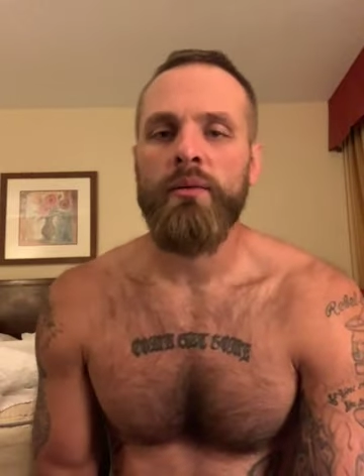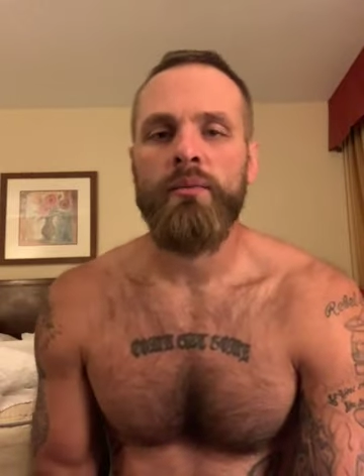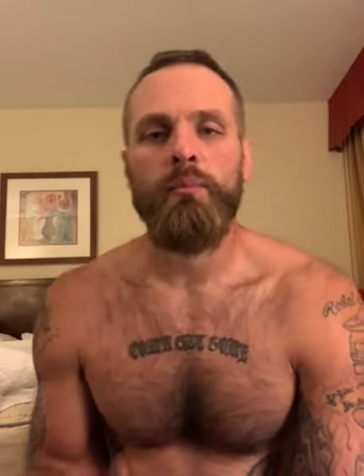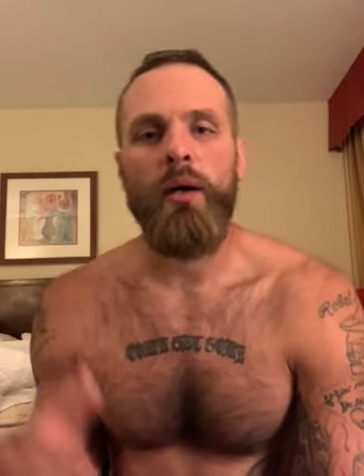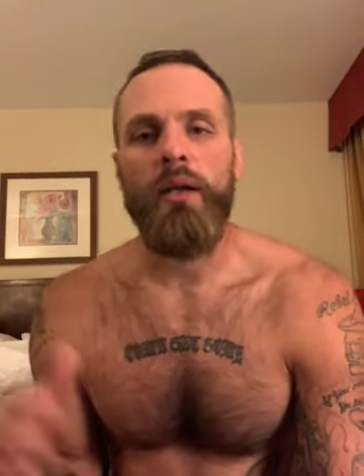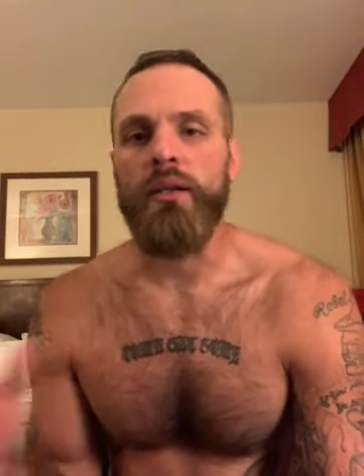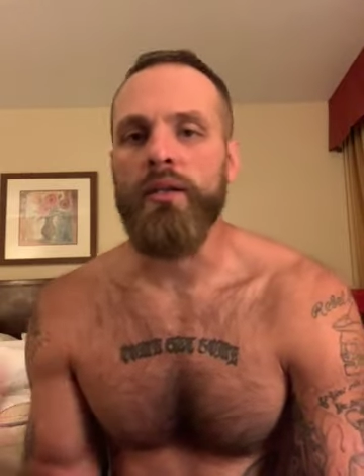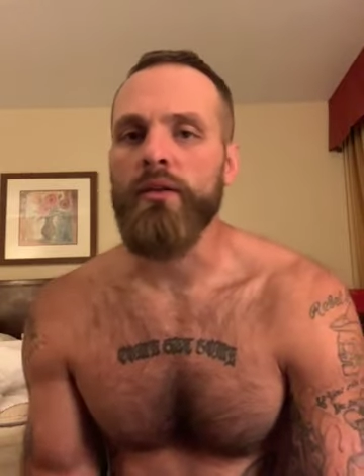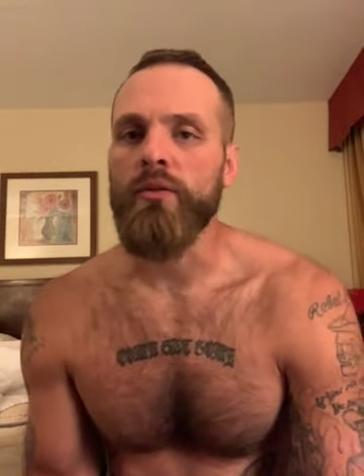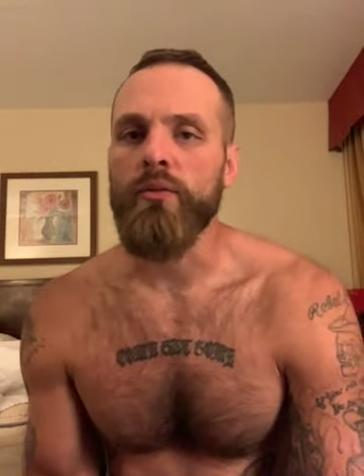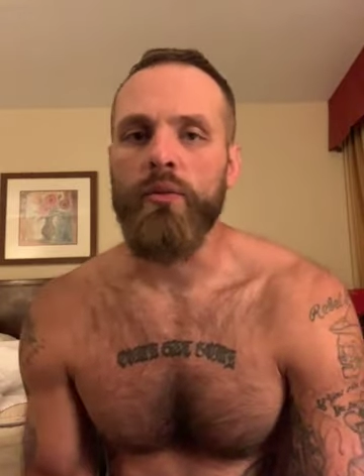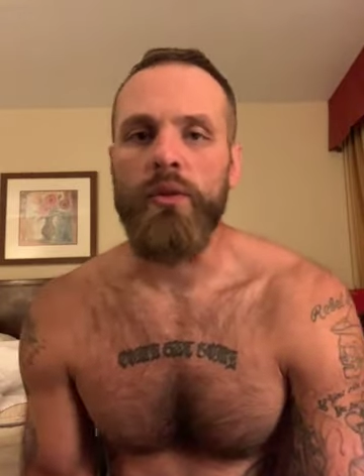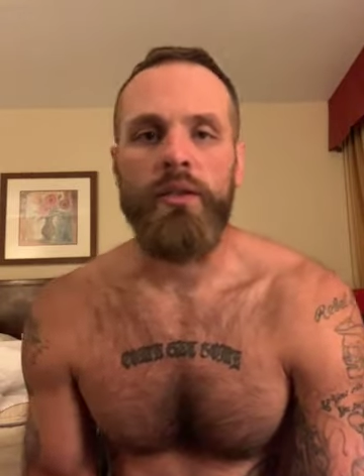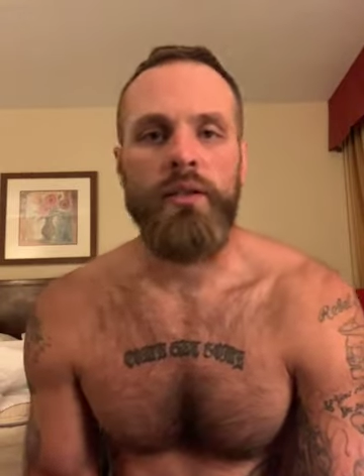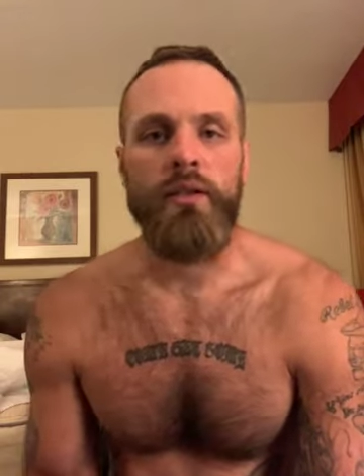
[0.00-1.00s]
by the end of the
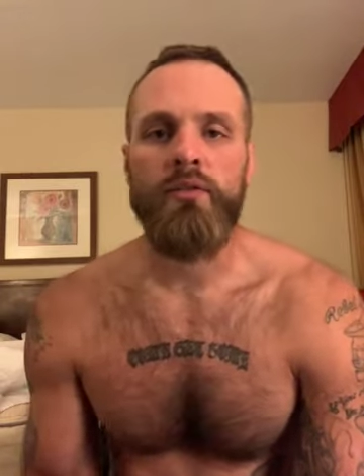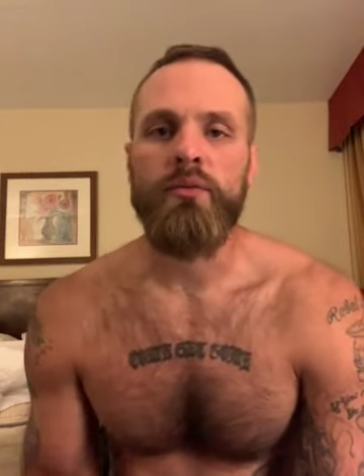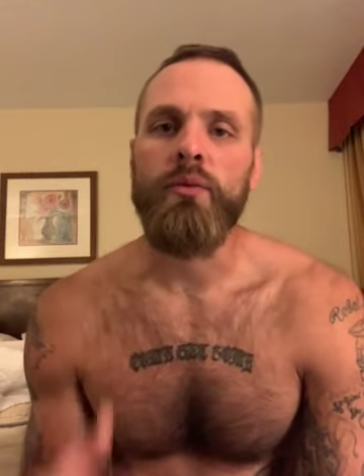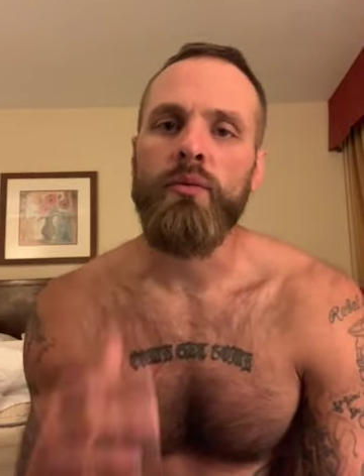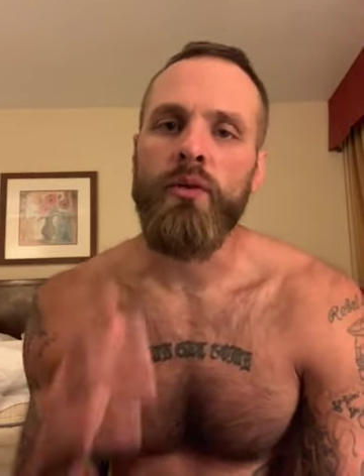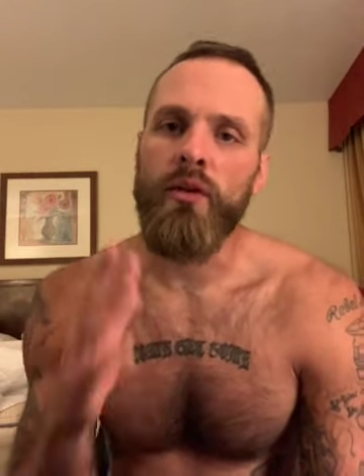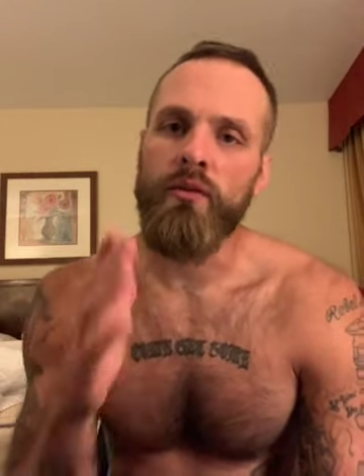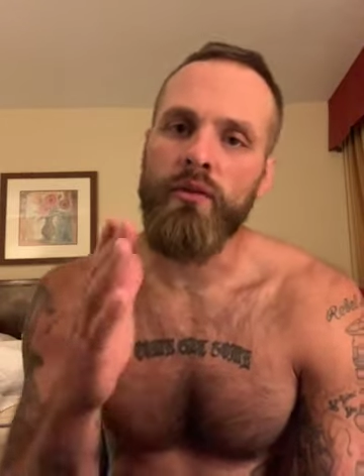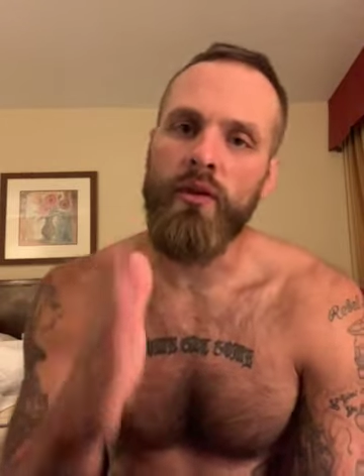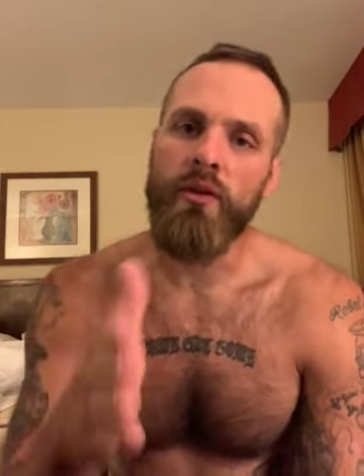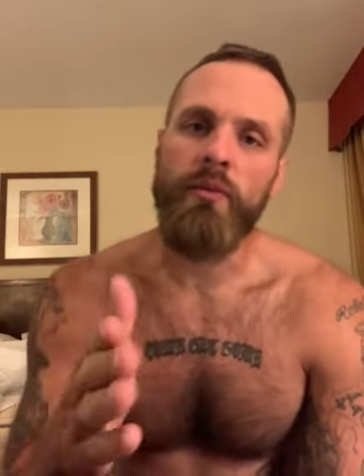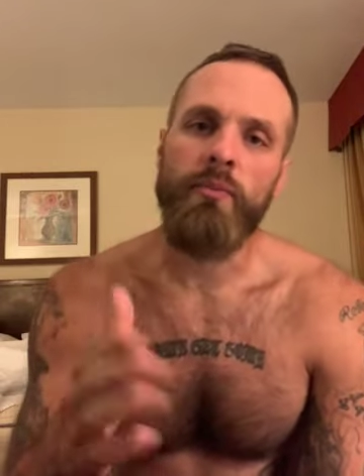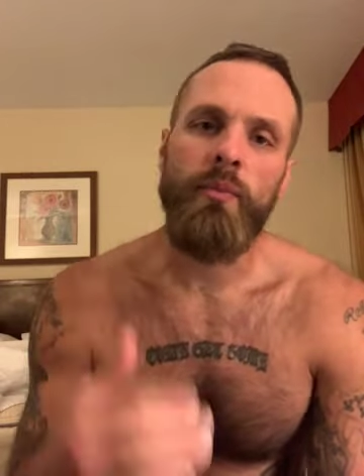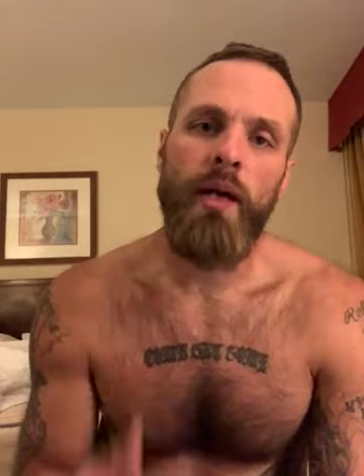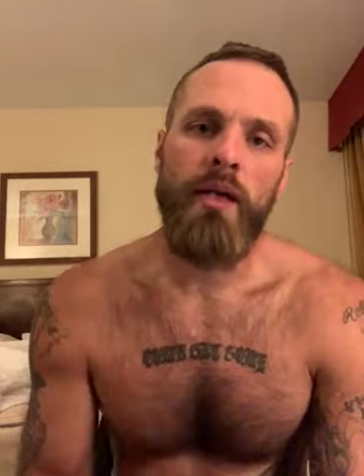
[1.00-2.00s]
week, next week, whatever, and I'll
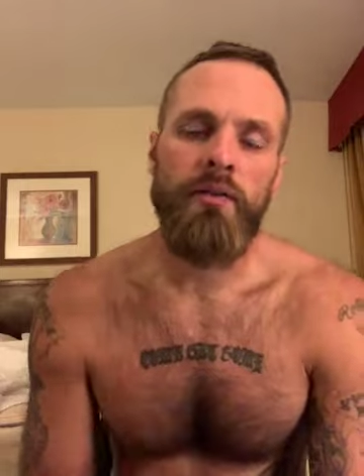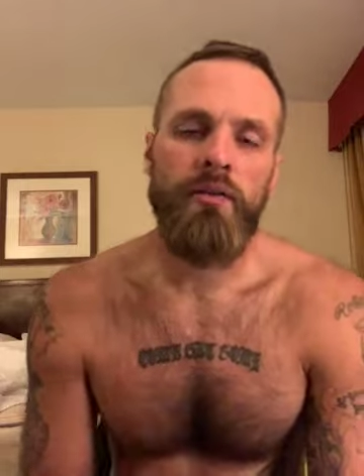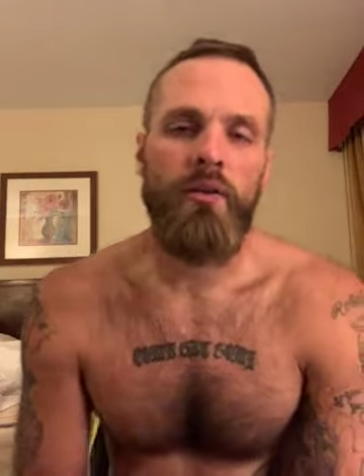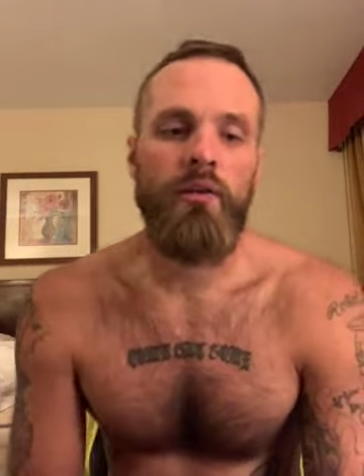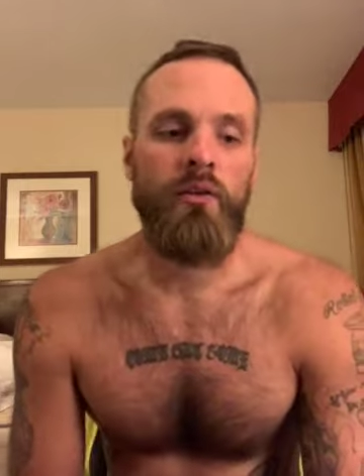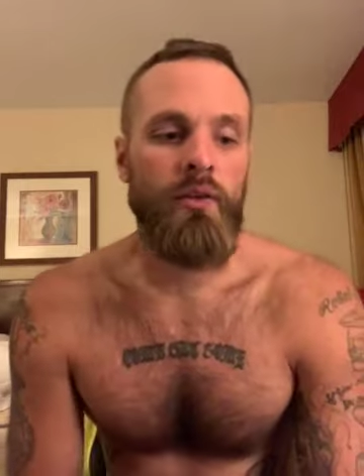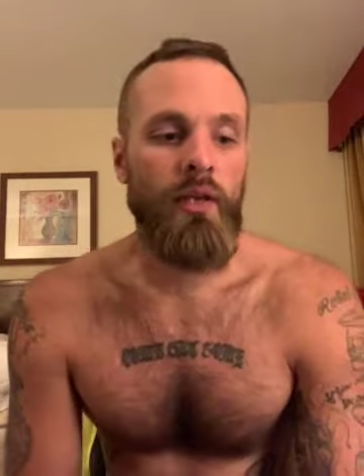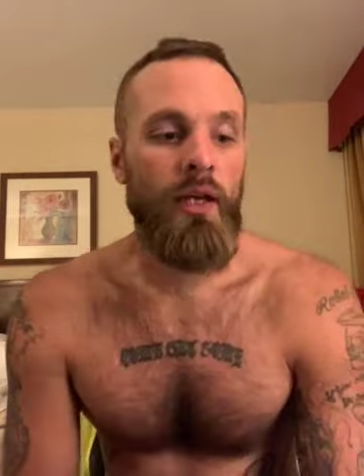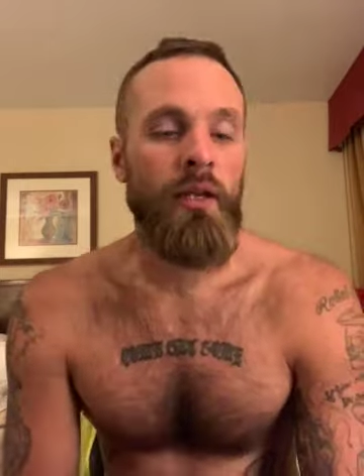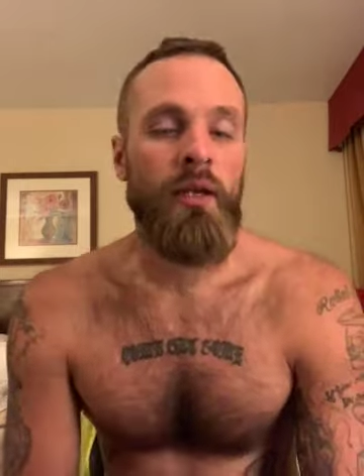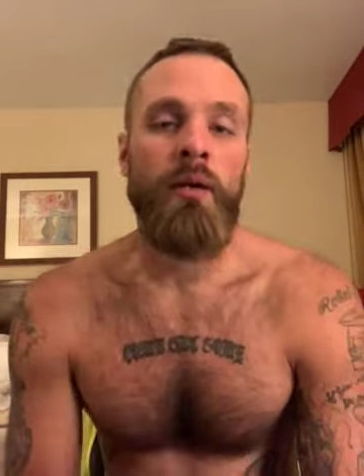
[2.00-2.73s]
get back to y'all on that.